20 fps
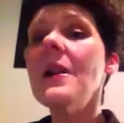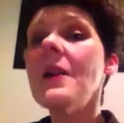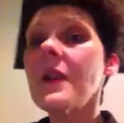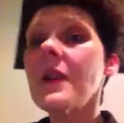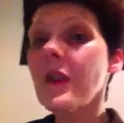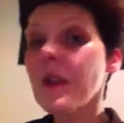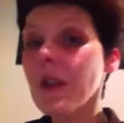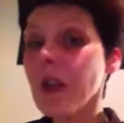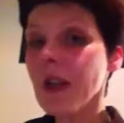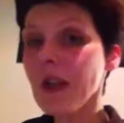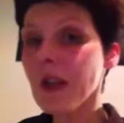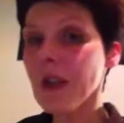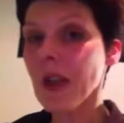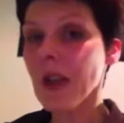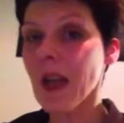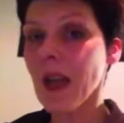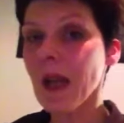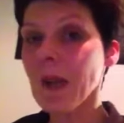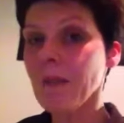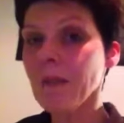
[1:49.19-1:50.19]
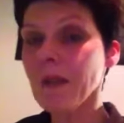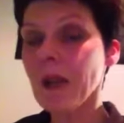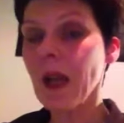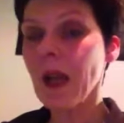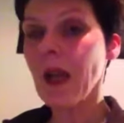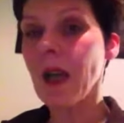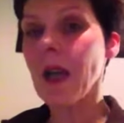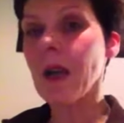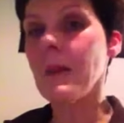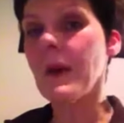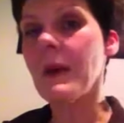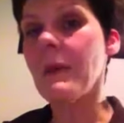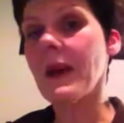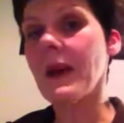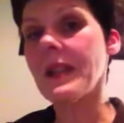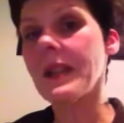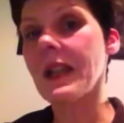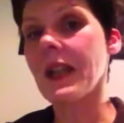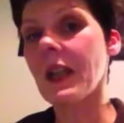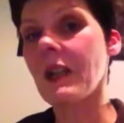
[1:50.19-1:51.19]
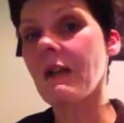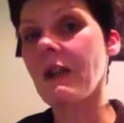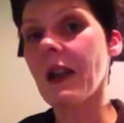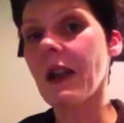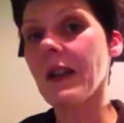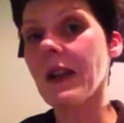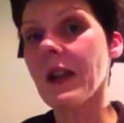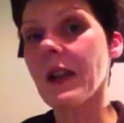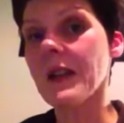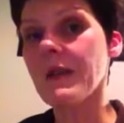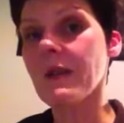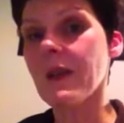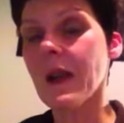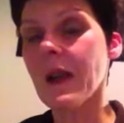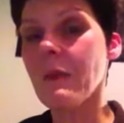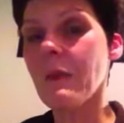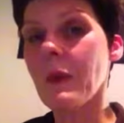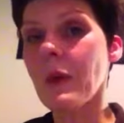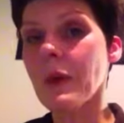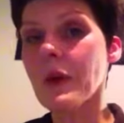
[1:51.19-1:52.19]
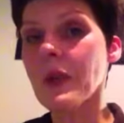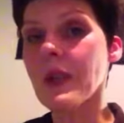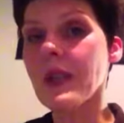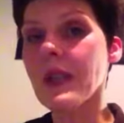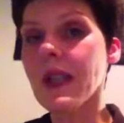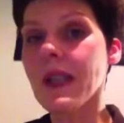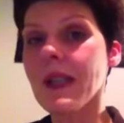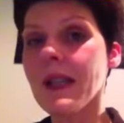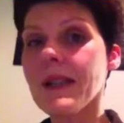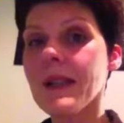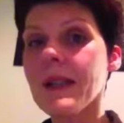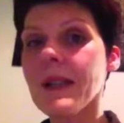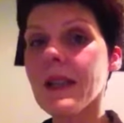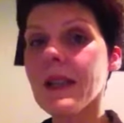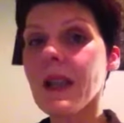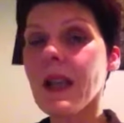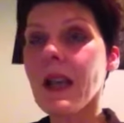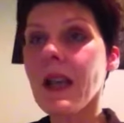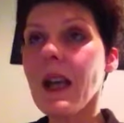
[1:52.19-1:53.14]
The third thing about anchoring, I think it's very important, is that